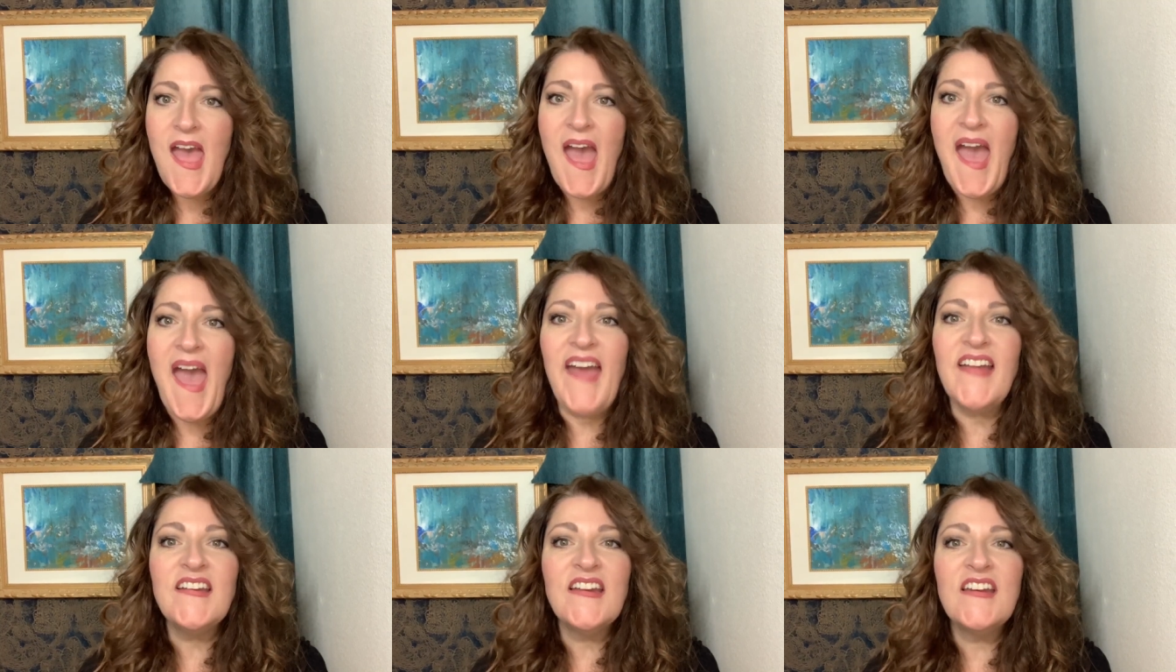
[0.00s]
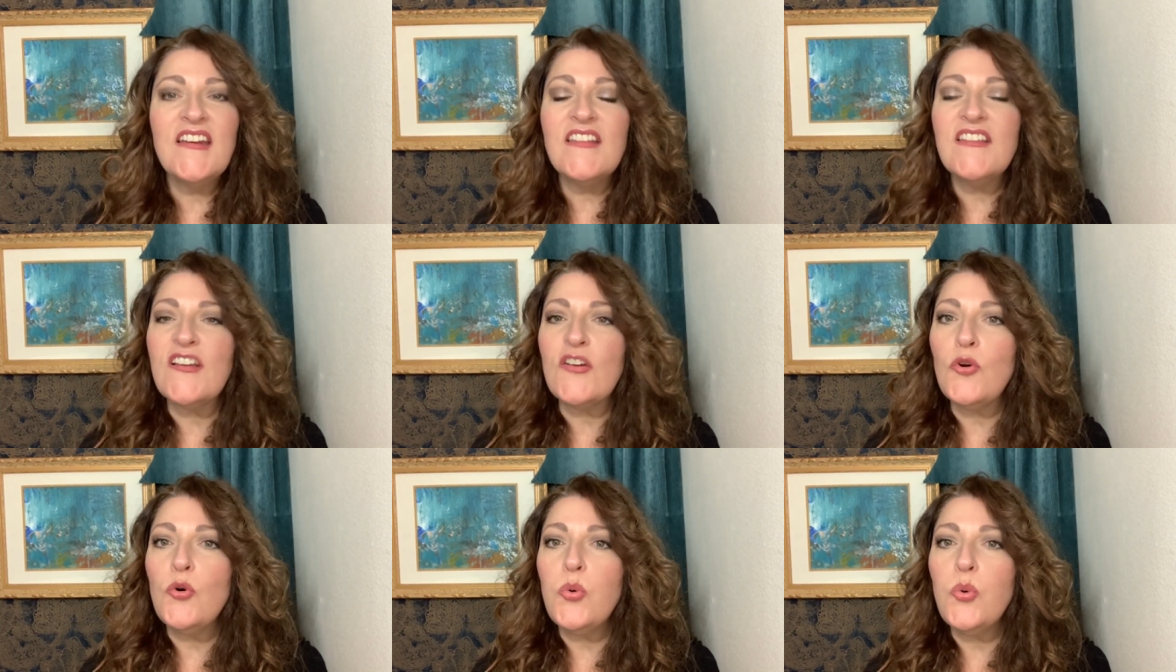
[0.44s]
And it is
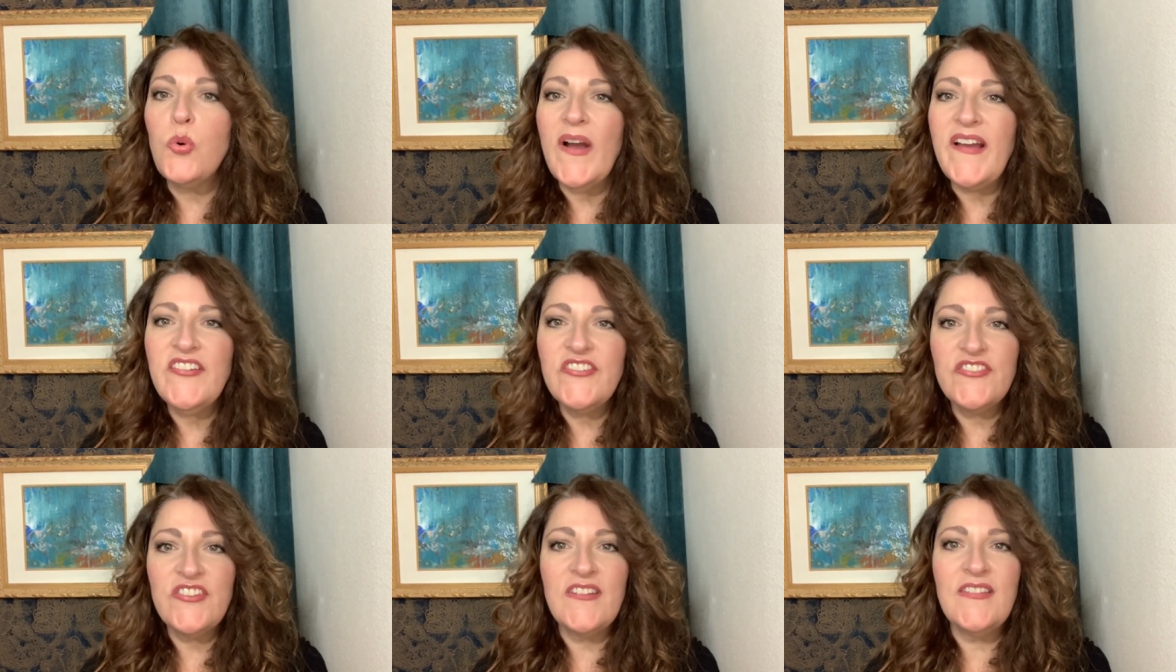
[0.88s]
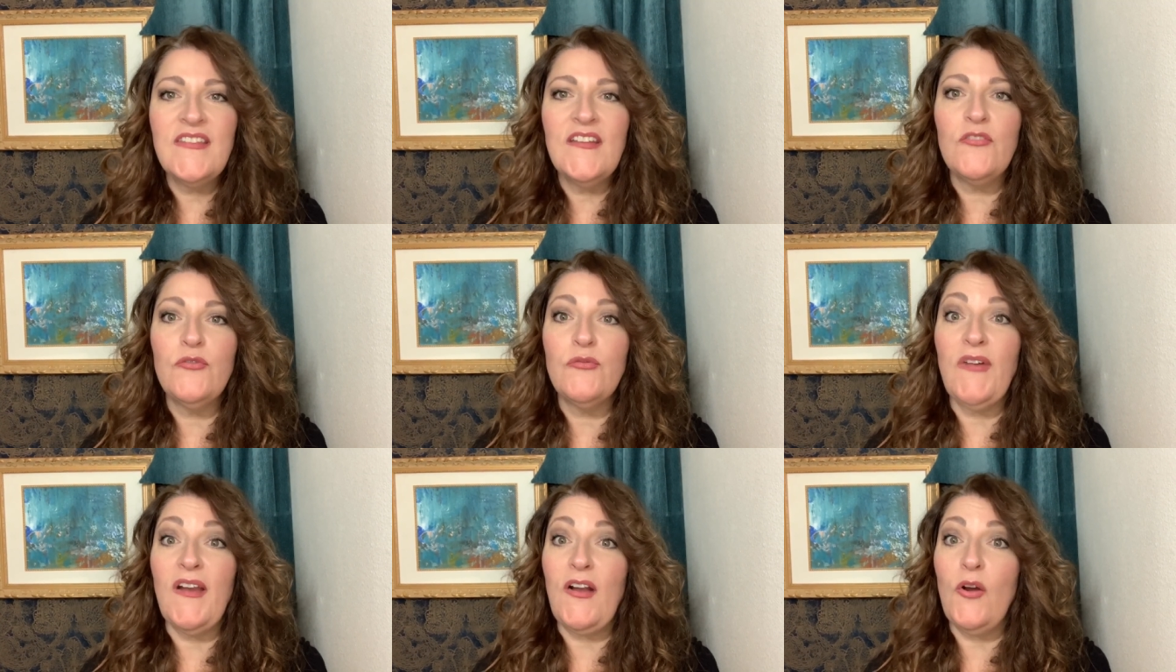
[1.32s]
a question that
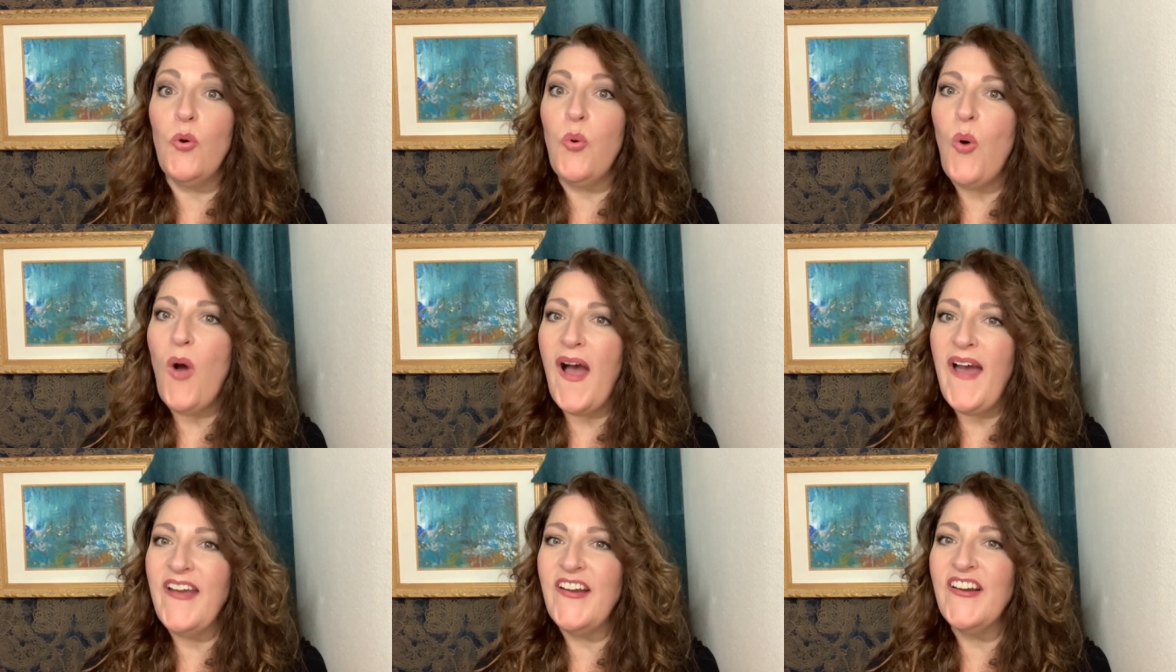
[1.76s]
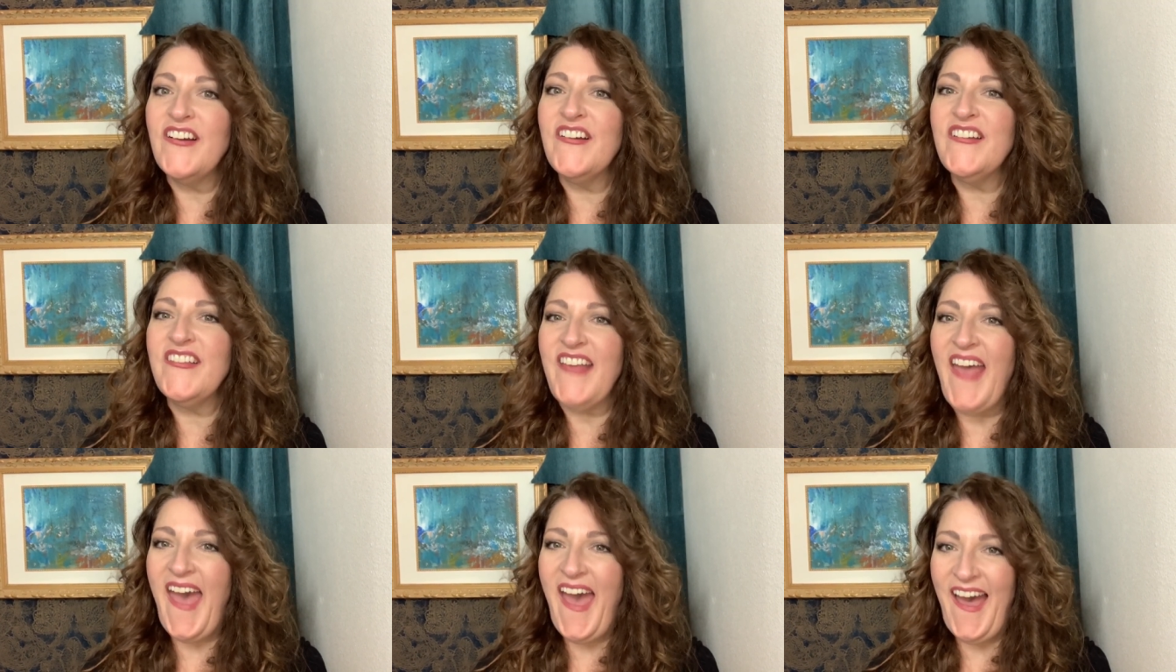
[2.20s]

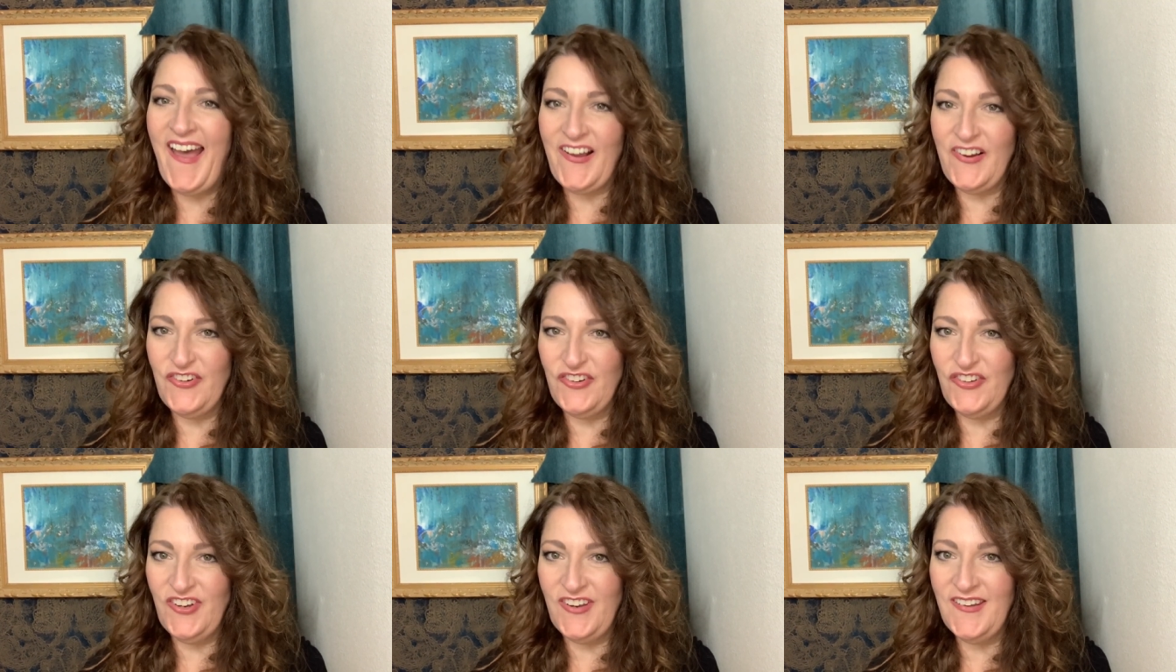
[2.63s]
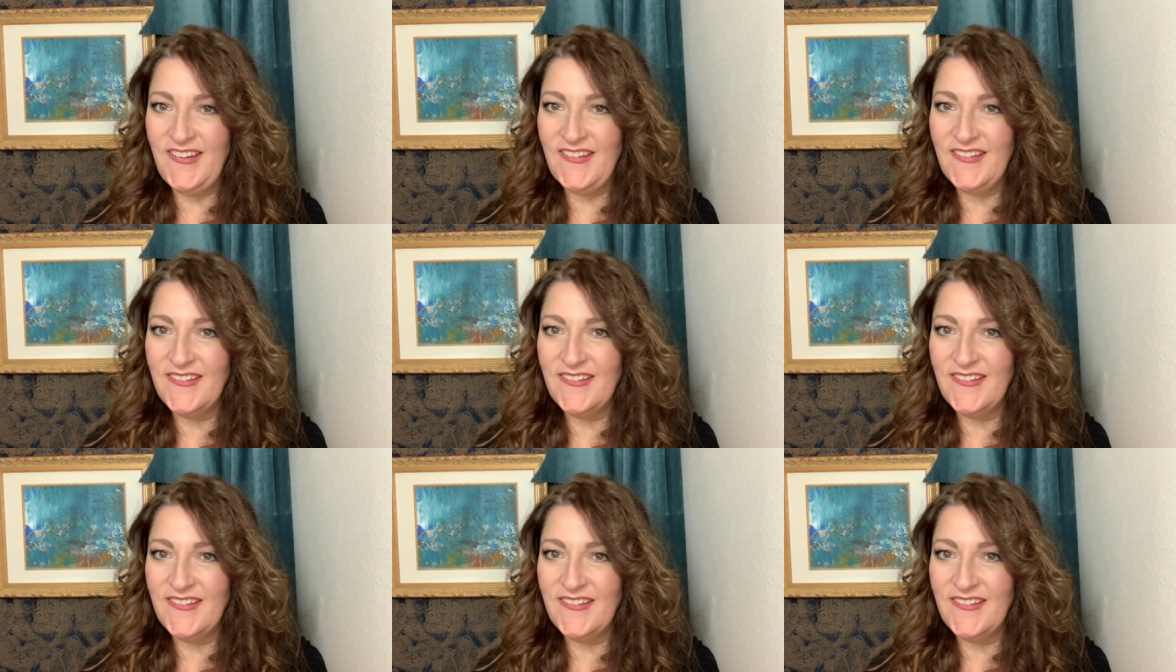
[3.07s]
requires action.